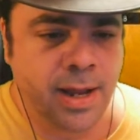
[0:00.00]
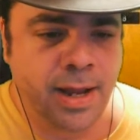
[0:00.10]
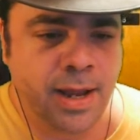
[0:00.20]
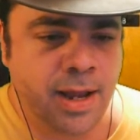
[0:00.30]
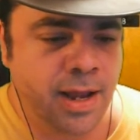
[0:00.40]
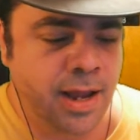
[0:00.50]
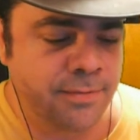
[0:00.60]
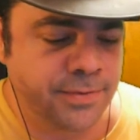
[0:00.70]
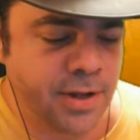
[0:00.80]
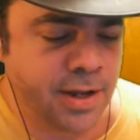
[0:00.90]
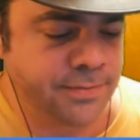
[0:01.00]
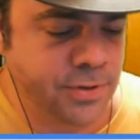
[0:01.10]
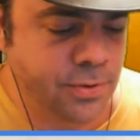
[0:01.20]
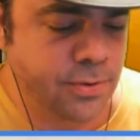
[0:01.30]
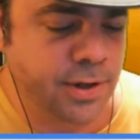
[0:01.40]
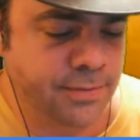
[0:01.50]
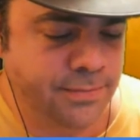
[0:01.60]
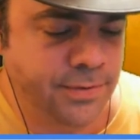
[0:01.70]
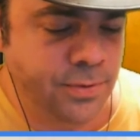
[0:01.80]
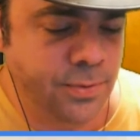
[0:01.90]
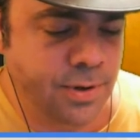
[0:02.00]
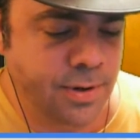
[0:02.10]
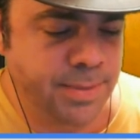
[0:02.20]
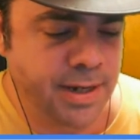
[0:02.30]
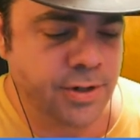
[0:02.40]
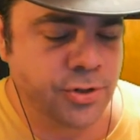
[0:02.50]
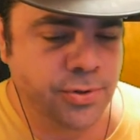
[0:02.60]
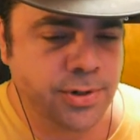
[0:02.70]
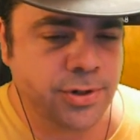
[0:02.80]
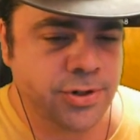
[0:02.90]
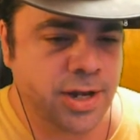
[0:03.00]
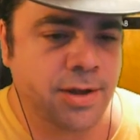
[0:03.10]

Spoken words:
If you are being true to yourself